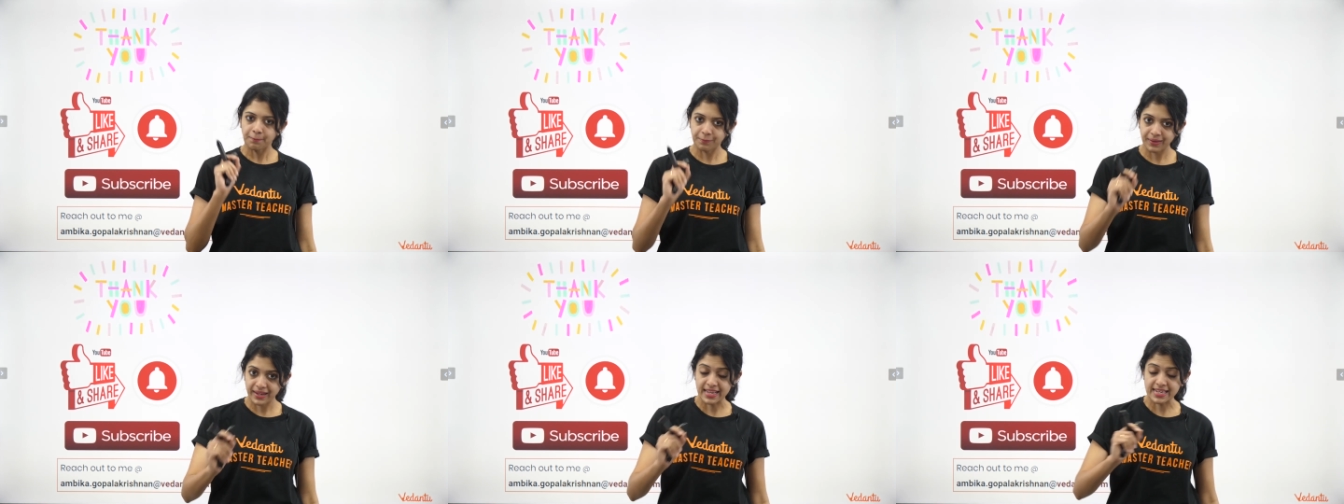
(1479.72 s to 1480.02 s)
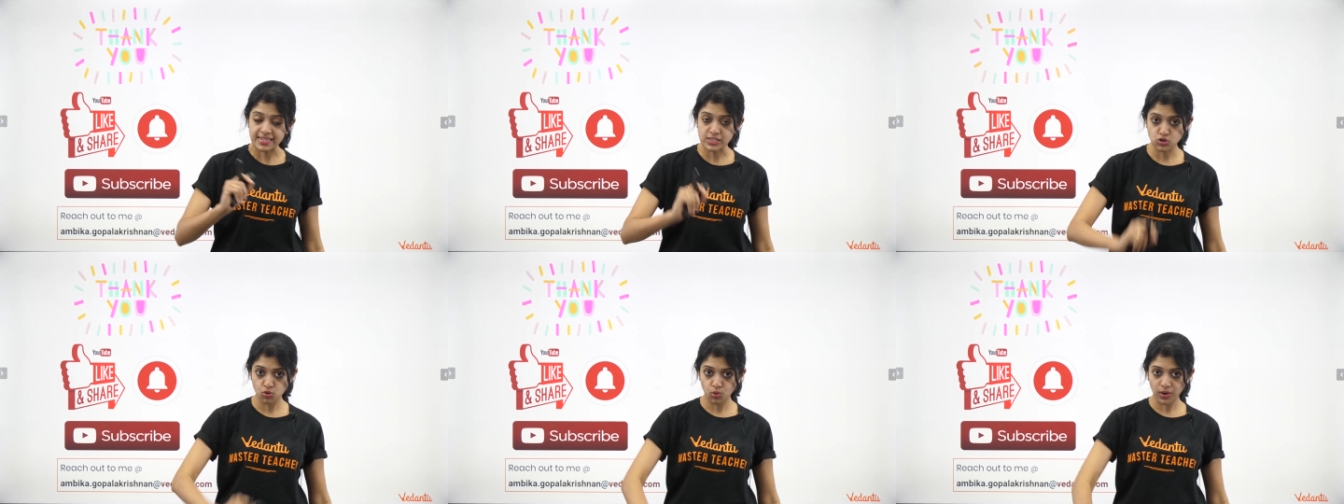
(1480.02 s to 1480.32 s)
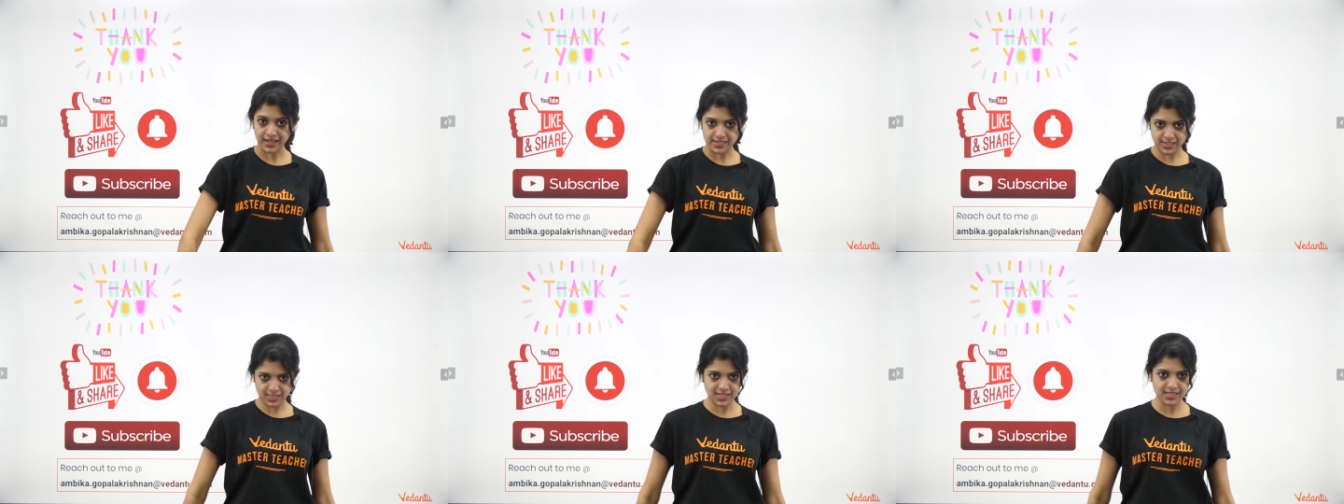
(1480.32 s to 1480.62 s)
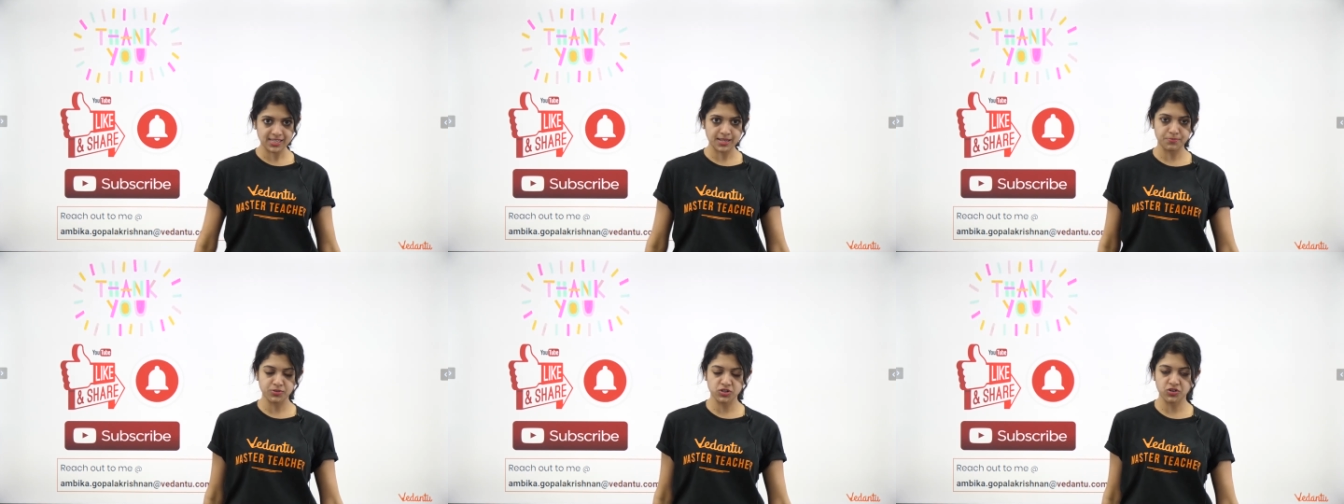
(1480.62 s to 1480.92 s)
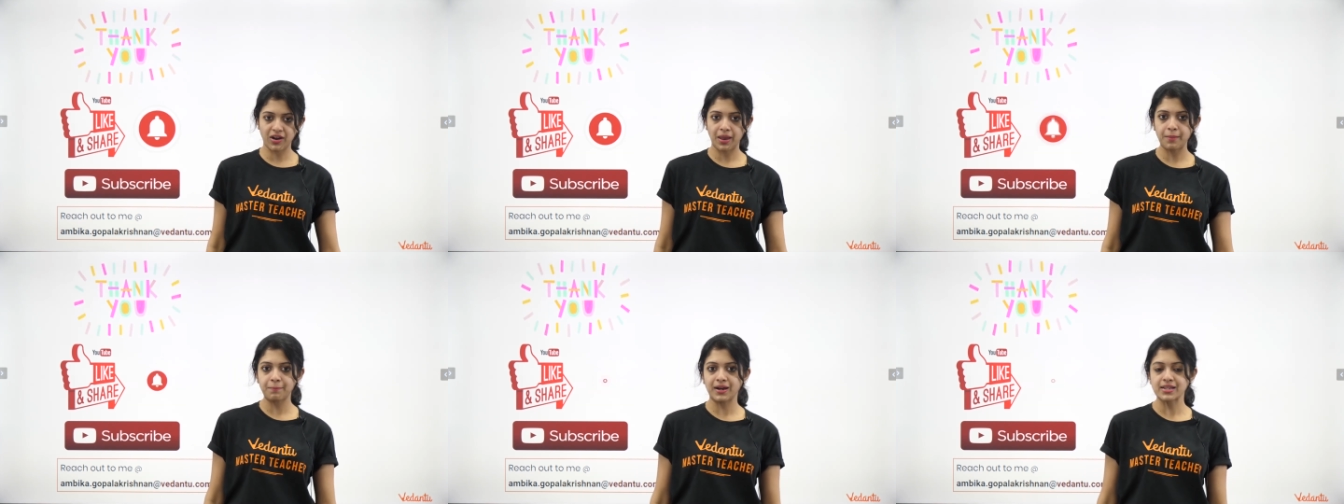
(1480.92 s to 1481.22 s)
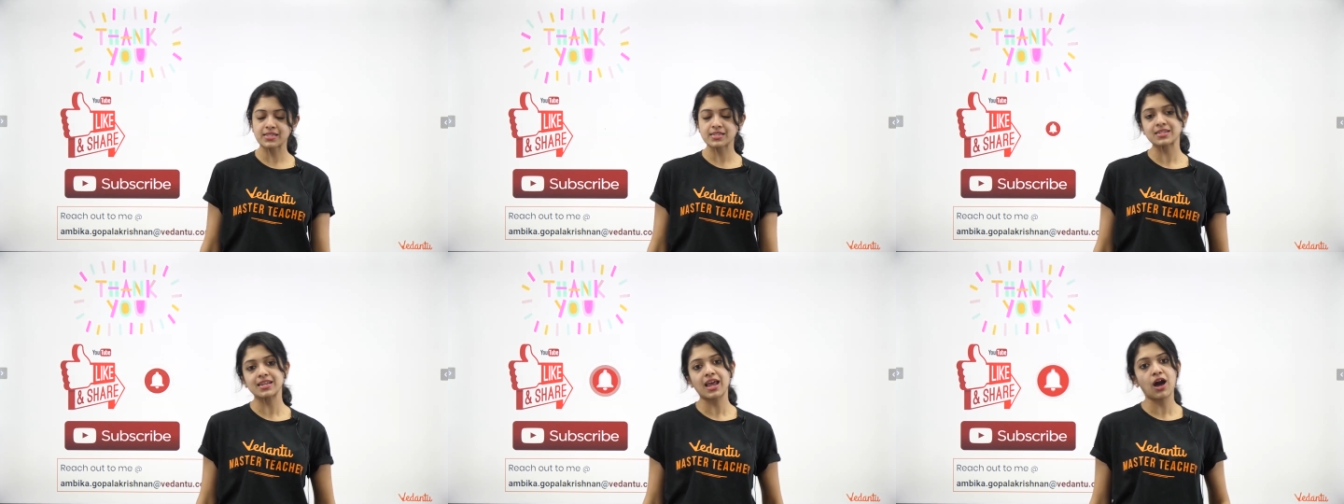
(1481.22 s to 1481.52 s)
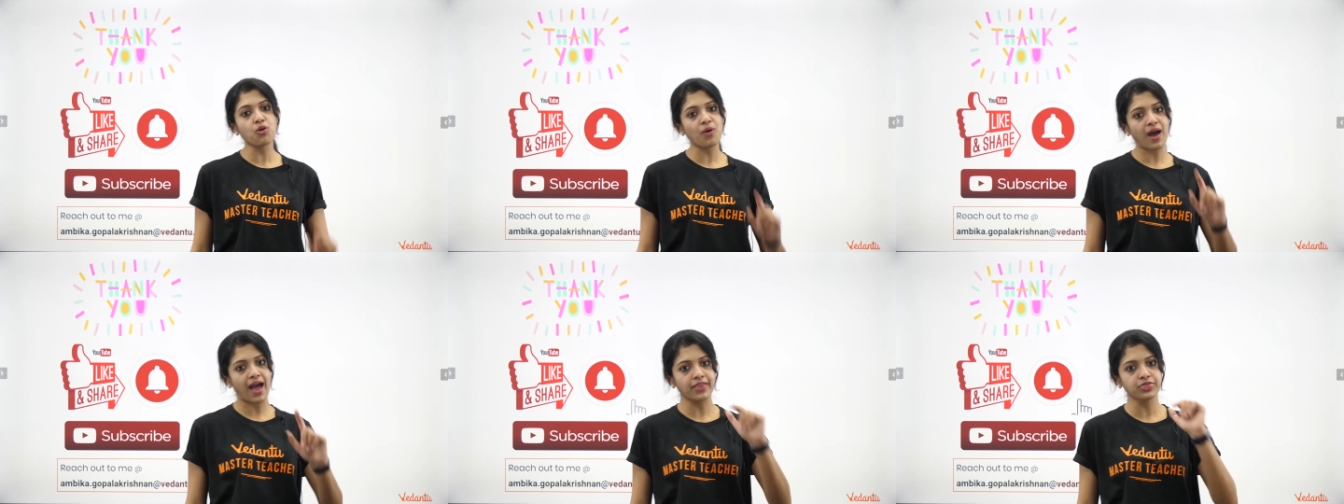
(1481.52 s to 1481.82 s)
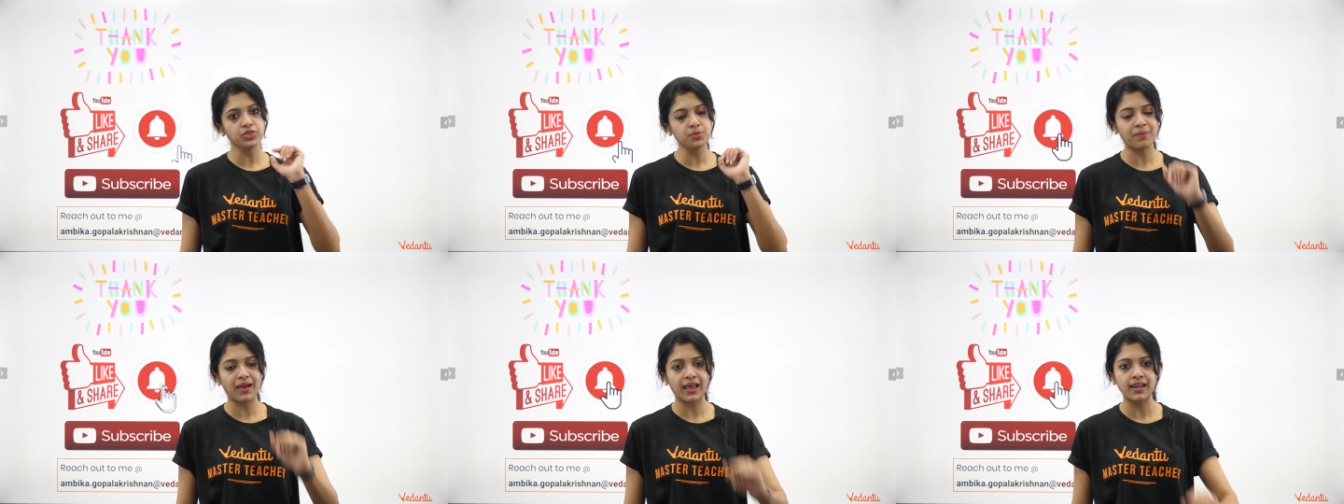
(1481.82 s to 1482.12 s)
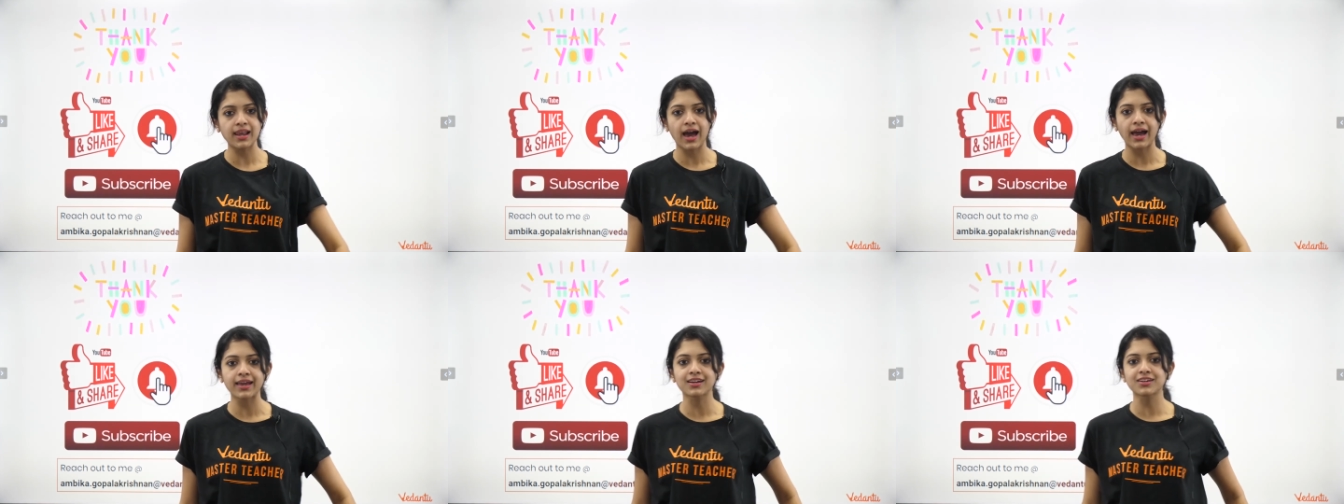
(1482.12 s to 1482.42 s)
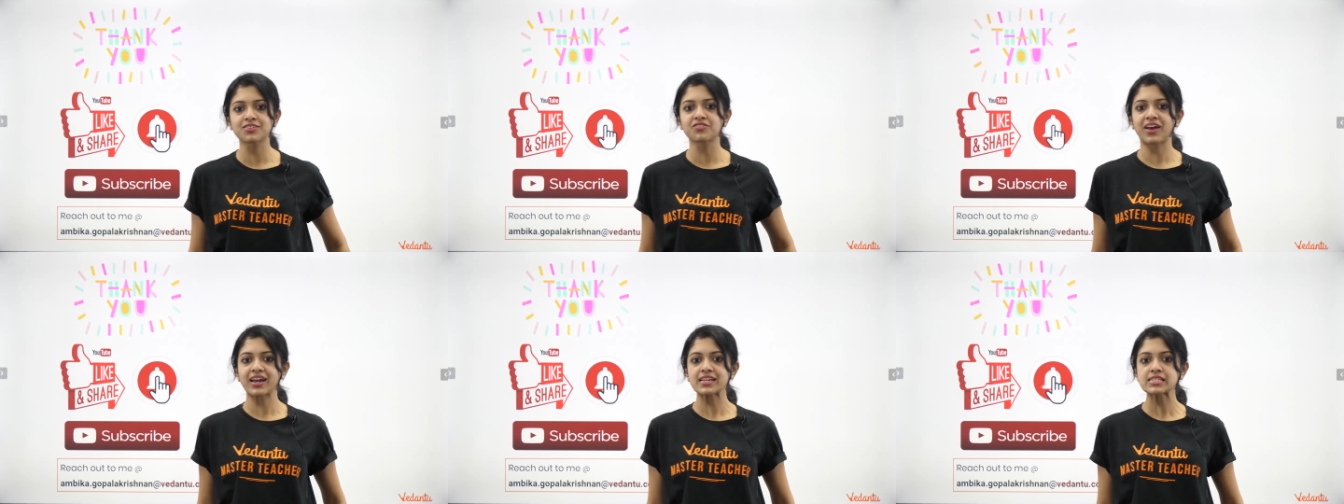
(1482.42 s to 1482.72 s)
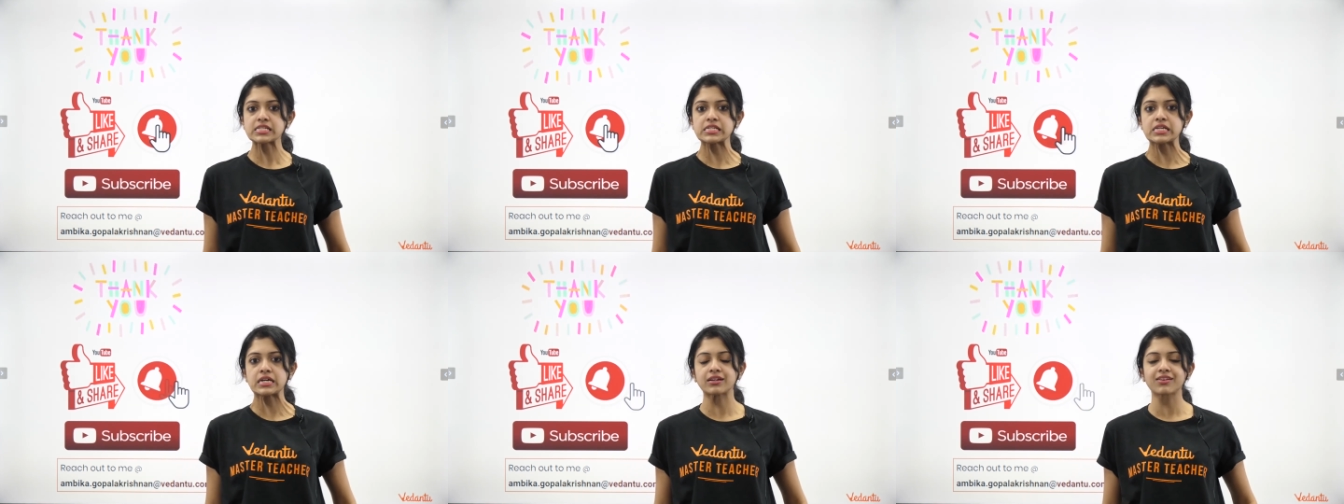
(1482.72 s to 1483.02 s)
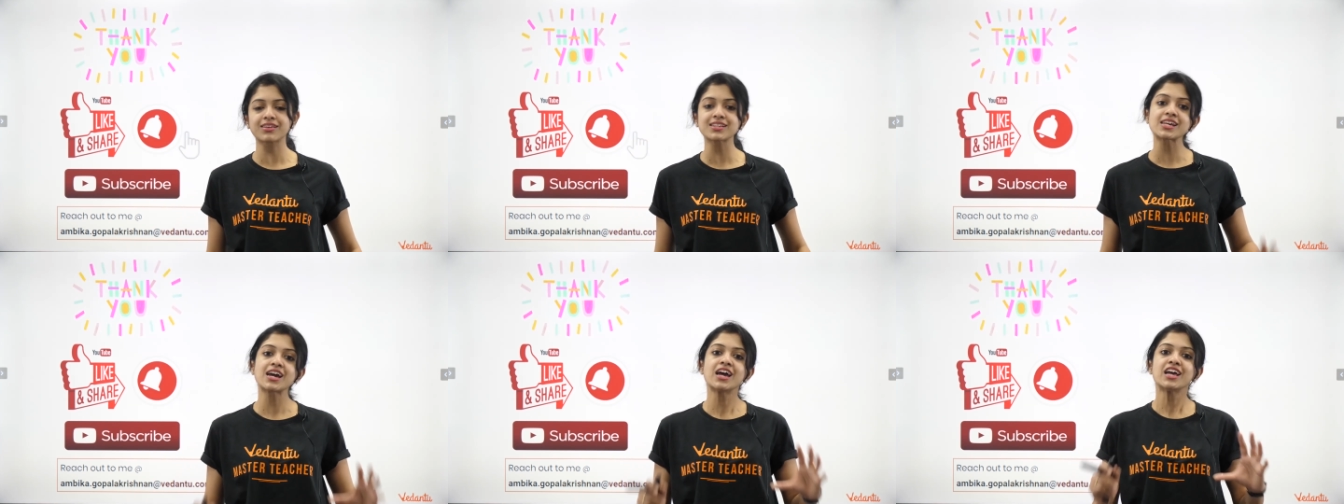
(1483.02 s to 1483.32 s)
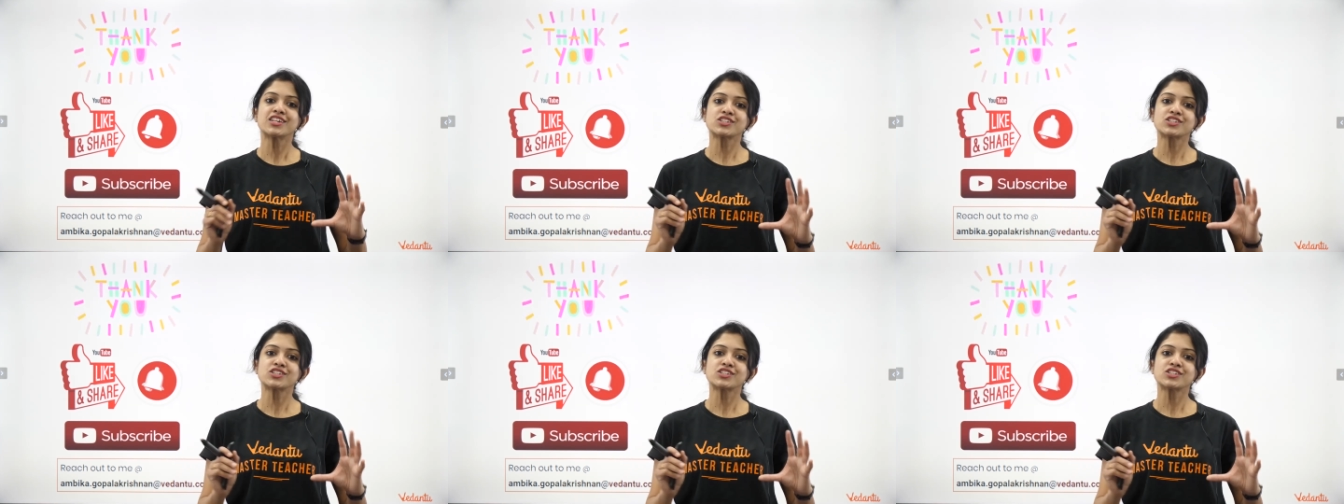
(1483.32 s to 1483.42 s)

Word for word: please do hit the subscribe button now and the bell icon right near it,